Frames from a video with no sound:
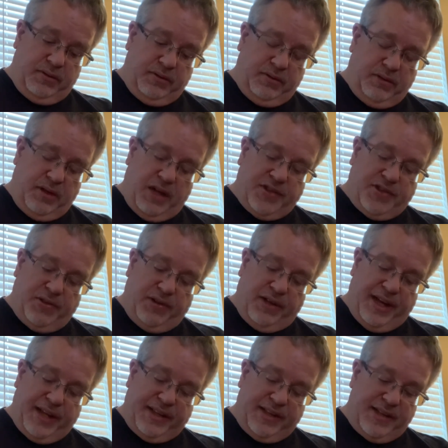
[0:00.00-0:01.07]
Also
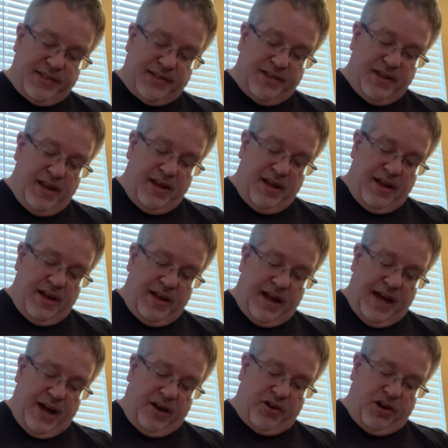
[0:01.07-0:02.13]
like this,
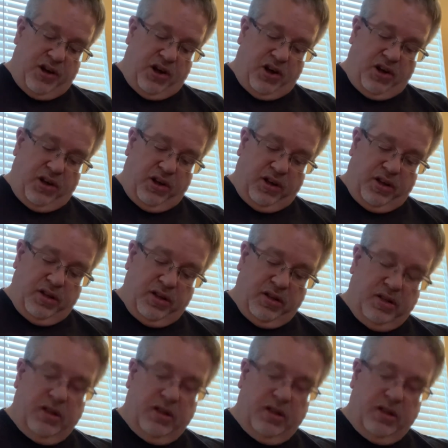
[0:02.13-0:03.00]
alcohol,